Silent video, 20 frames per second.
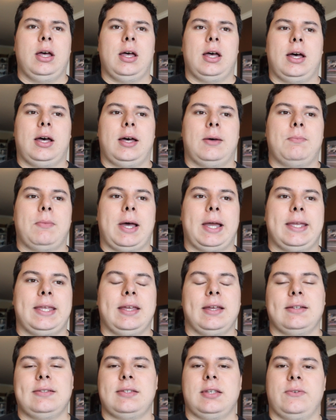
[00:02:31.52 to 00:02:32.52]
Um, I
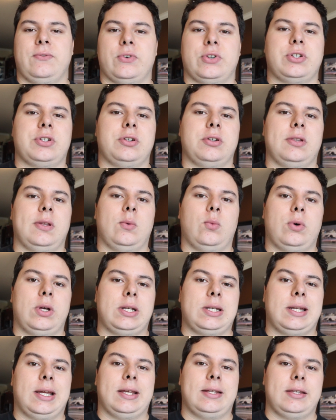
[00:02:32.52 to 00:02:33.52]
can't say for sure that
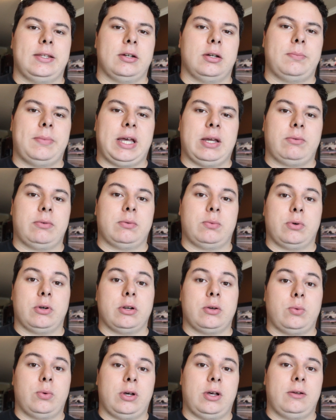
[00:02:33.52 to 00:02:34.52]
one 9-liter bag would
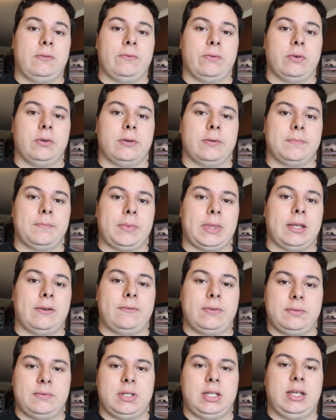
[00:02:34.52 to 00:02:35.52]
work well for a
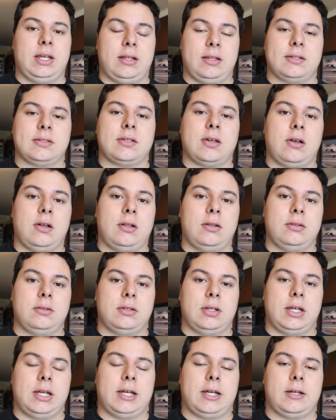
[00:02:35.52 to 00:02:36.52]
50-gallon
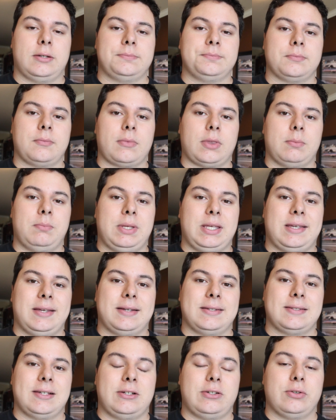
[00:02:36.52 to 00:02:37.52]
tall um,
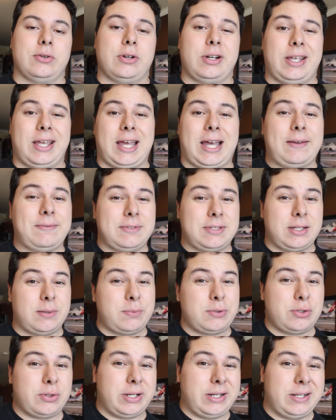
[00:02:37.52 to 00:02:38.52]
because I do already have
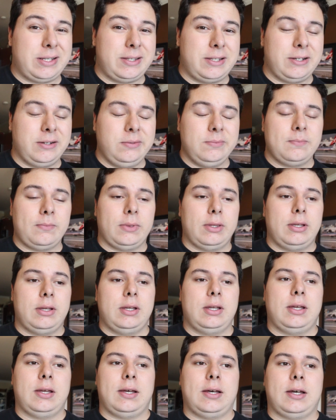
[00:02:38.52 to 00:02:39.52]
substrate in there.
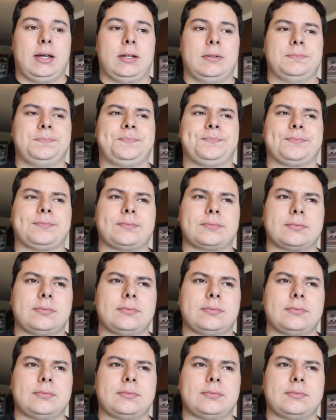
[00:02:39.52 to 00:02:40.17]
Um,